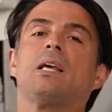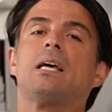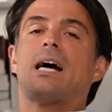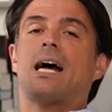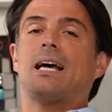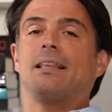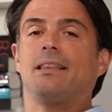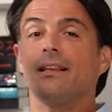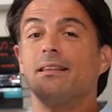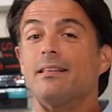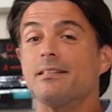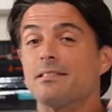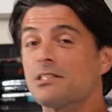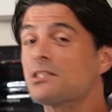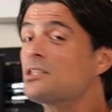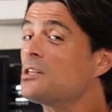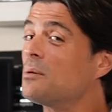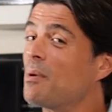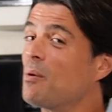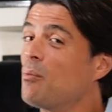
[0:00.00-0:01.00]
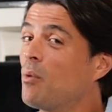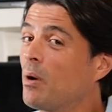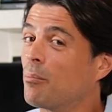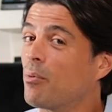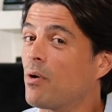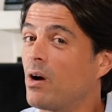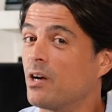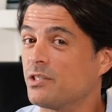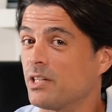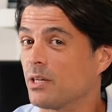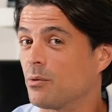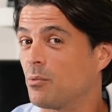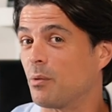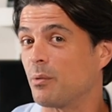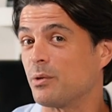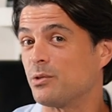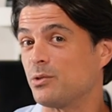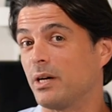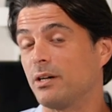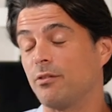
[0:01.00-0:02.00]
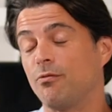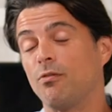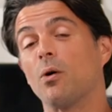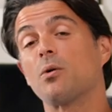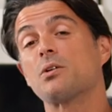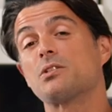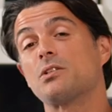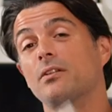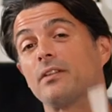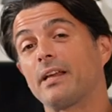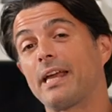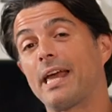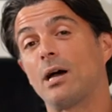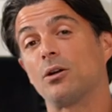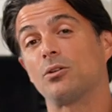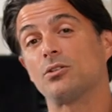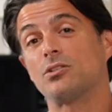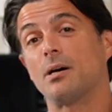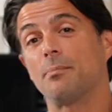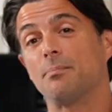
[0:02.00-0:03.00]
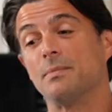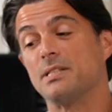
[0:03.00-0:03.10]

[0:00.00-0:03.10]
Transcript: I think this is going to be one project where we try to focus on the countertop